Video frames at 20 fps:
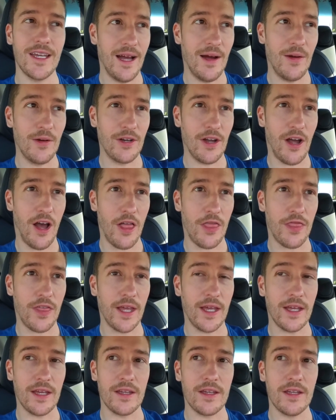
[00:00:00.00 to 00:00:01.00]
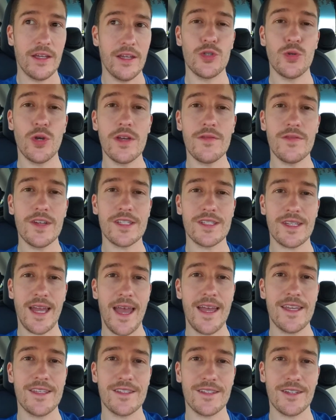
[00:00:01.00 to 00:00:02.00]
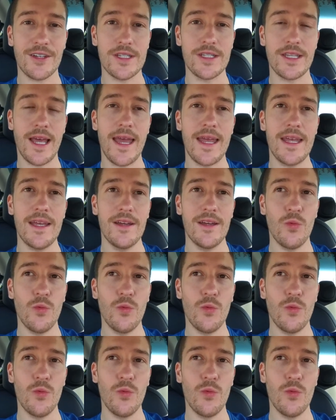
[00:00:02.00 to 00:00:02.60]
And I think doing this test today